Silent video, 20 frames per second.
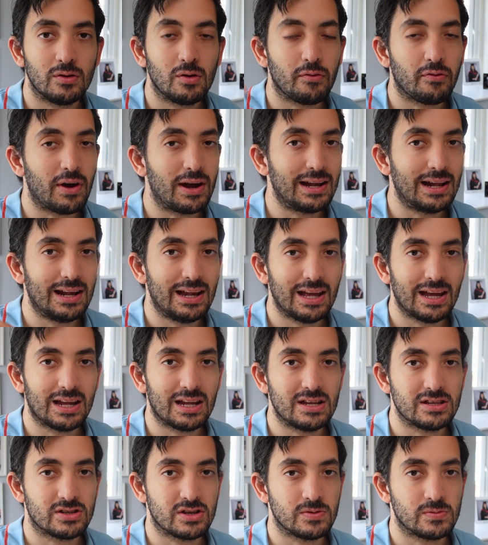You'll find a link
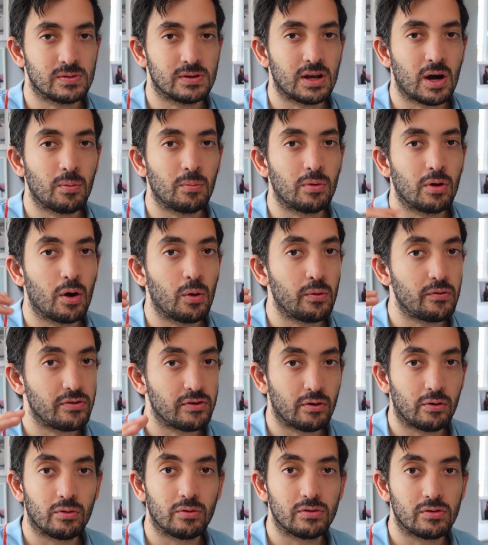in the description down below with
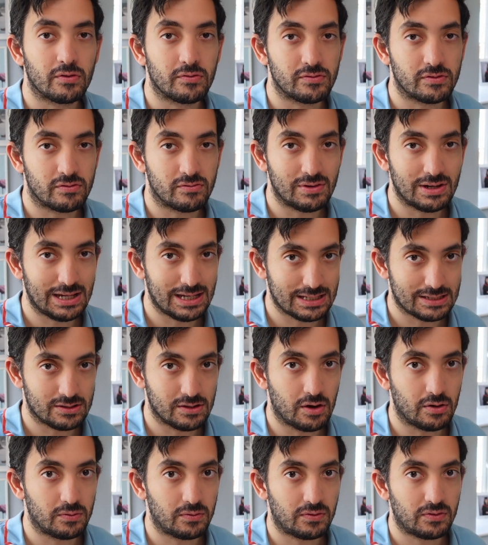all of the release
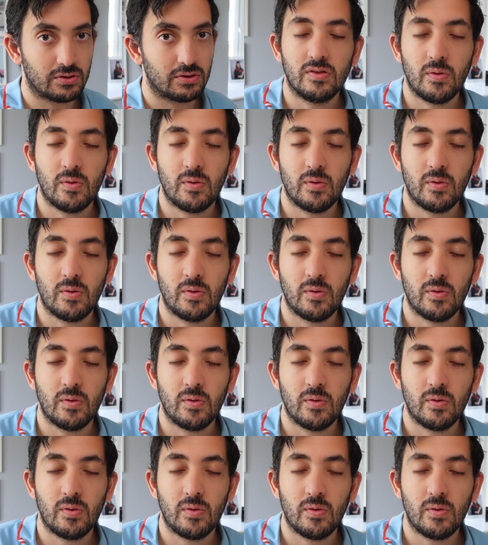notes.